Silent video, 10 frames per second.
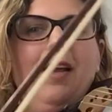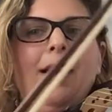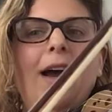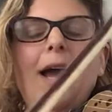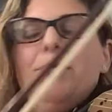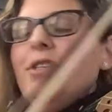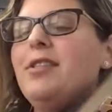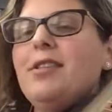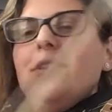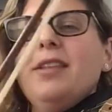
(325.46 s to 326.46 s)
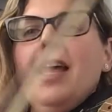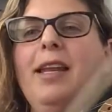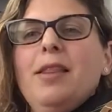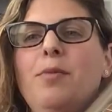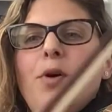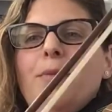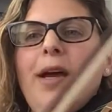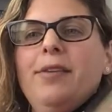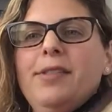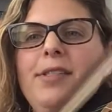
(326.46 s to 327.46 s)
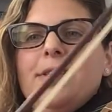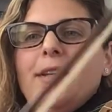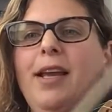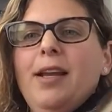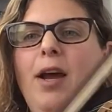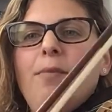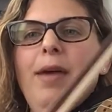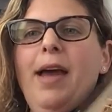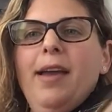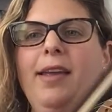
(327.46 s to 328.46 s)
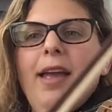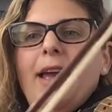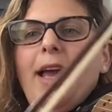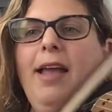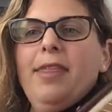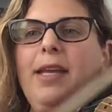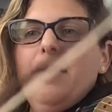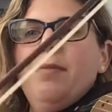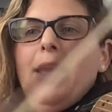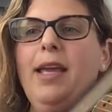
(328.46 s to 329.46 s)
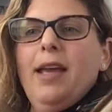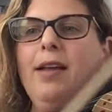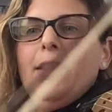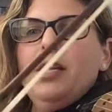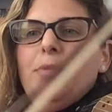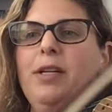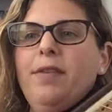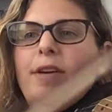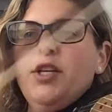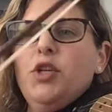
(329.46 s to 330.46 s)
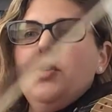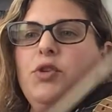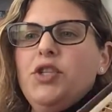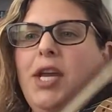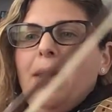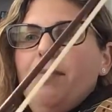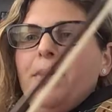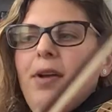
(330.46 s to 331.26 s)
I'm just letting the bow bounce and come back, and then I'm making a little bit of a U shape